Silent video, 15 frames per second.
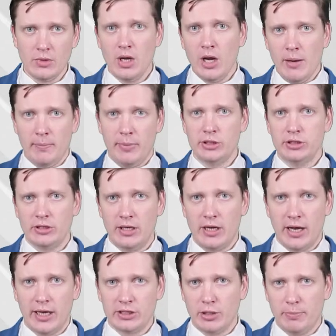Personally,
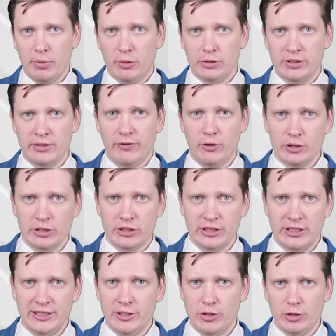I support photos
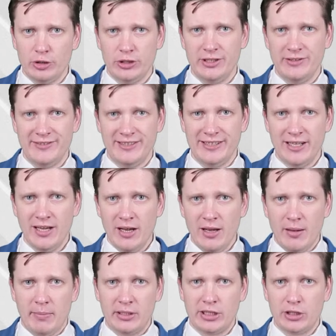in CV,
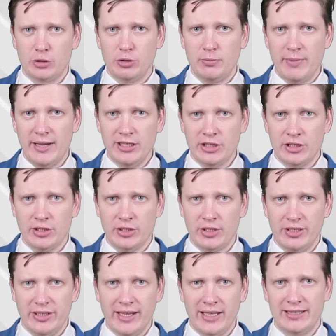but I should mention
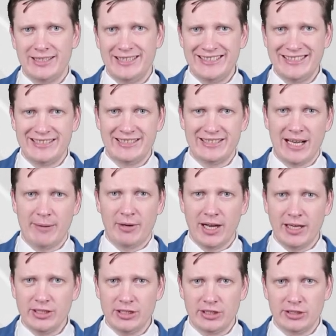that in some
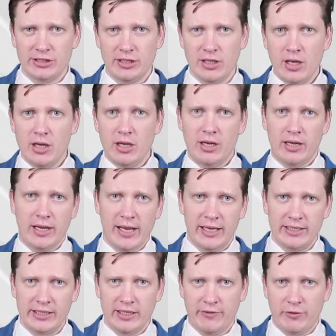countries,
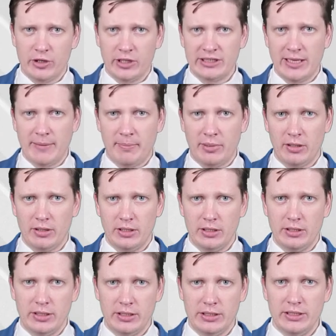Canada for example,
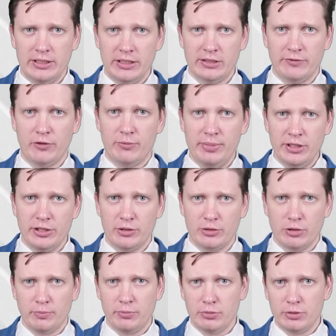it is forbidden to
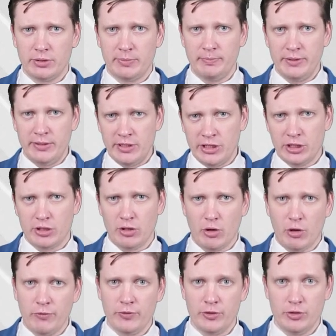put a picture
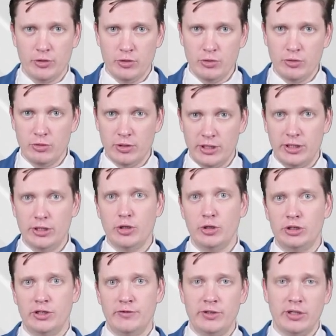of you in your
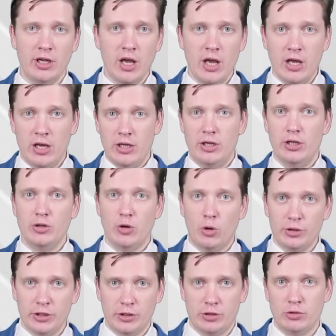CV in
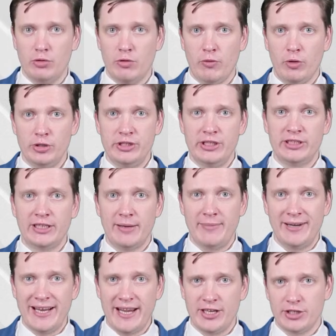order to avoid
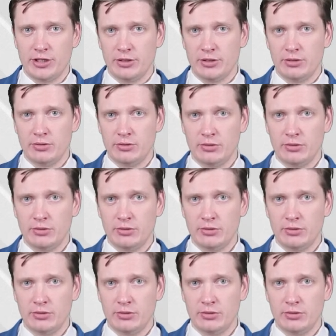discrimination.